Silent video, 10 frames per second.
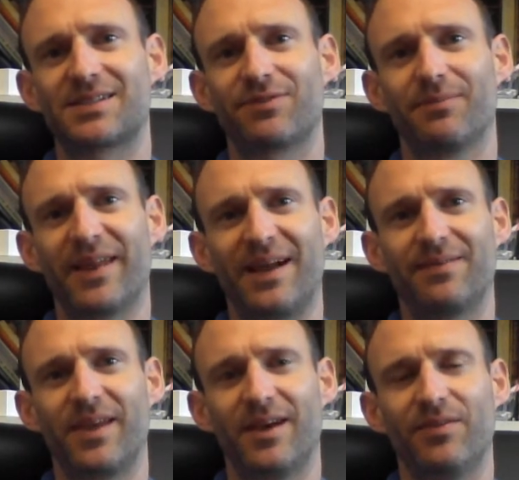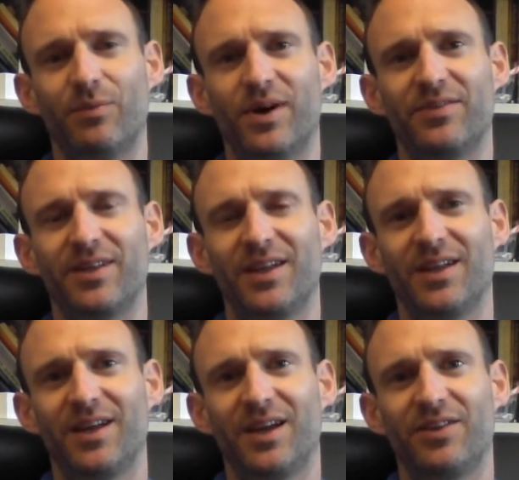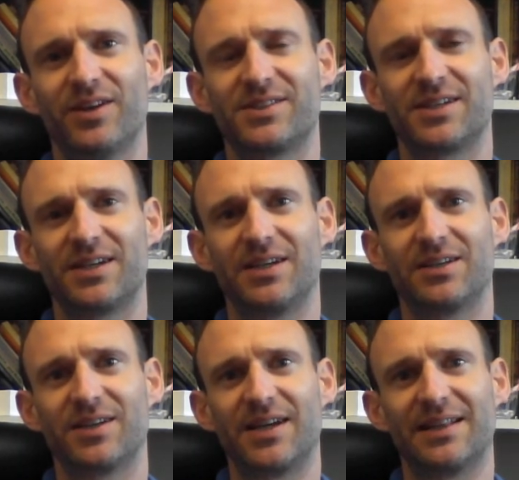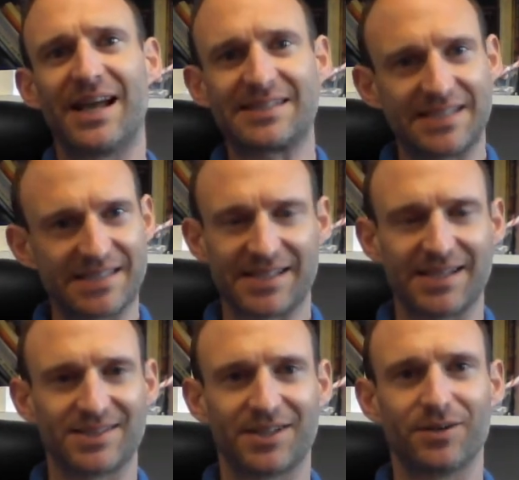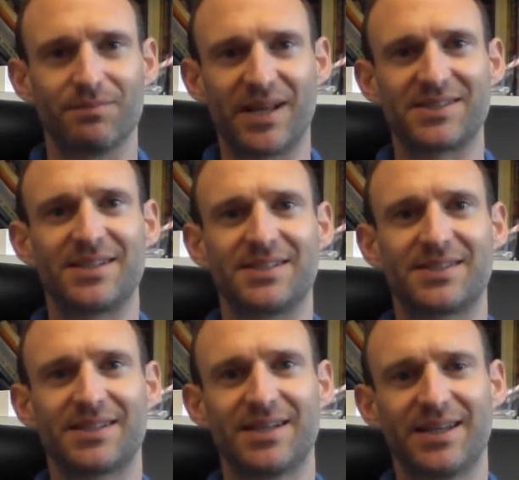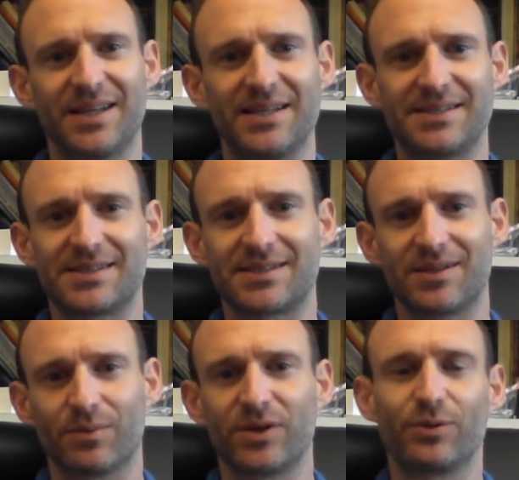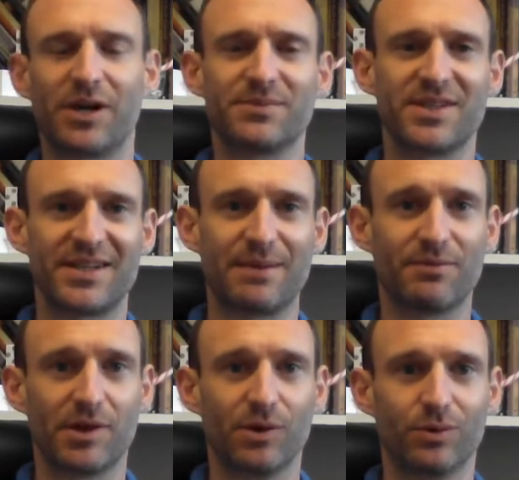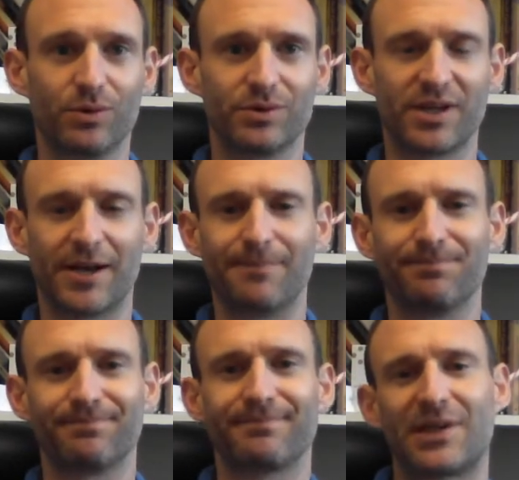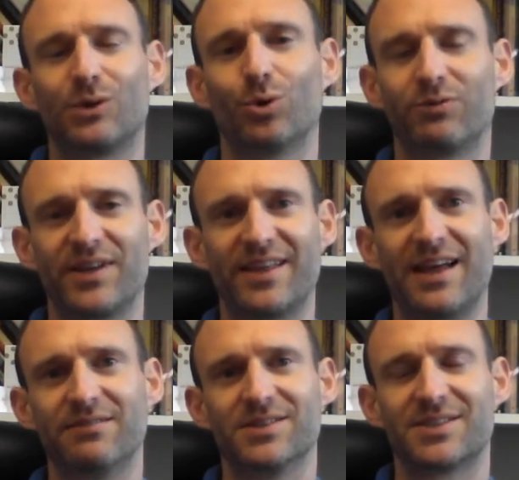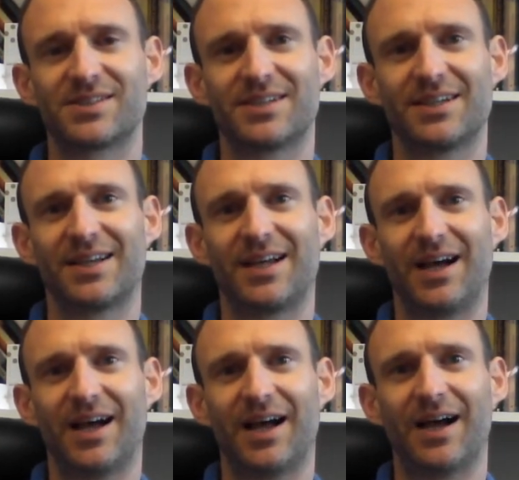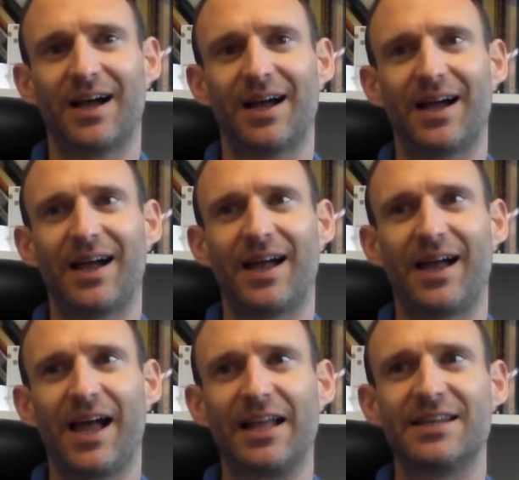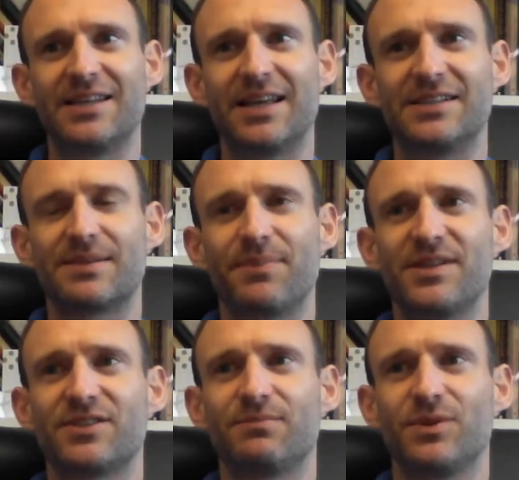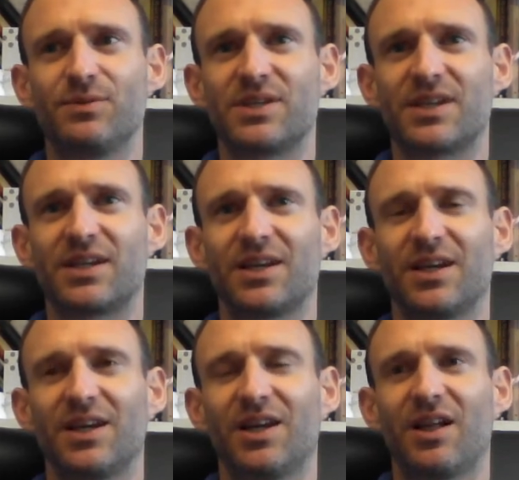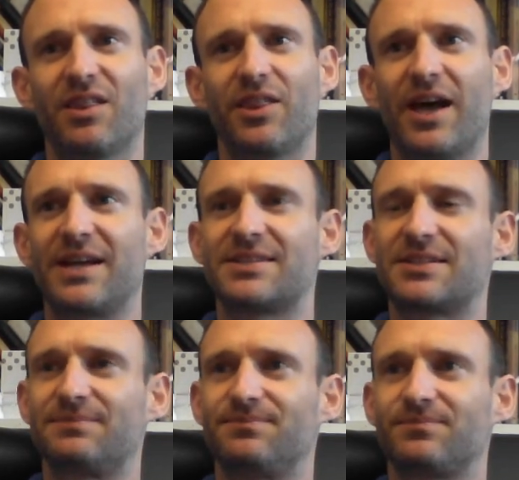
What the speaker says: from that, the one that in Latin it says, you know, blessed is the one who comes in the name of the Lord, glory in the heavens. And it's a piece of music that